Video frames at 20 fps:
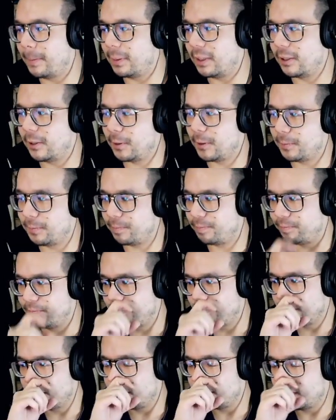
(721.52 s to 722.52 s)
Um,
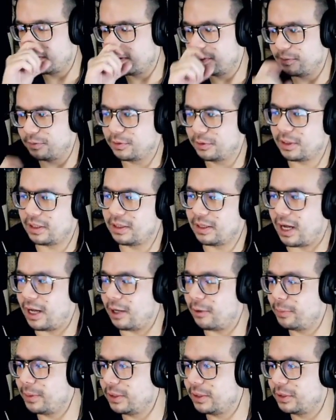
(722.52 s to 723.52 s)

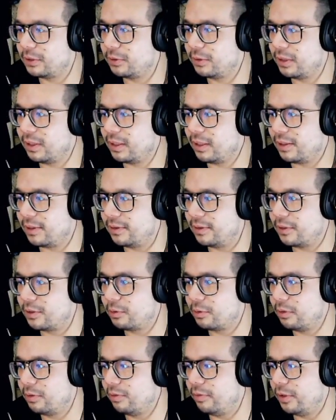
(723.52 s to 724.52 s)
I'll be doing
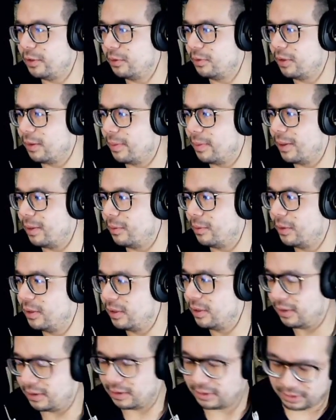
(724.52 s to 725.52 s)
another review about
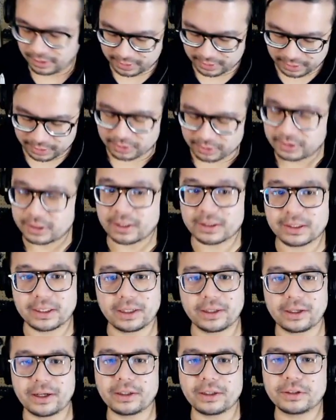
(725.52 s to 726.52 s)
another dock
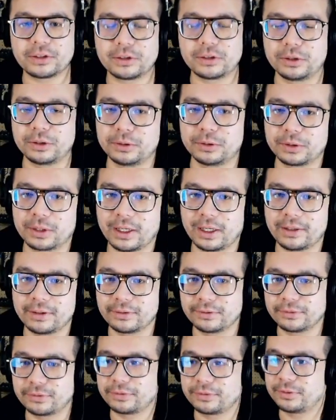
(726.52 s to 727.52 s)
that I got to
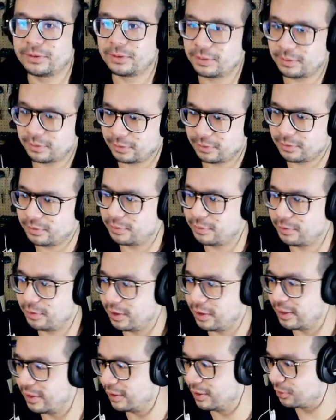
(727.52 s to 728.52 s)
kind
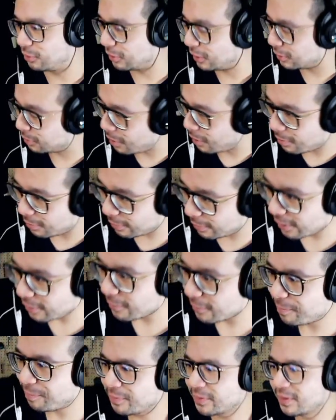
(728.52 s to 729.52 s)
of sort this problem
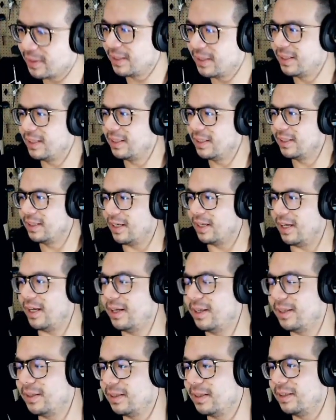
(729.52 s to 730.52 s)
out,
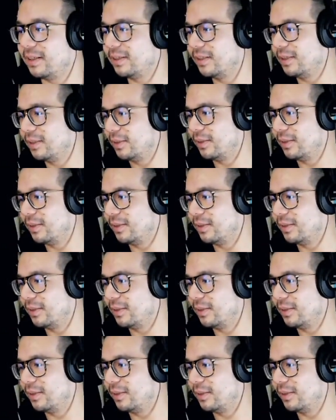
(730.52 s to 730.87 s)
and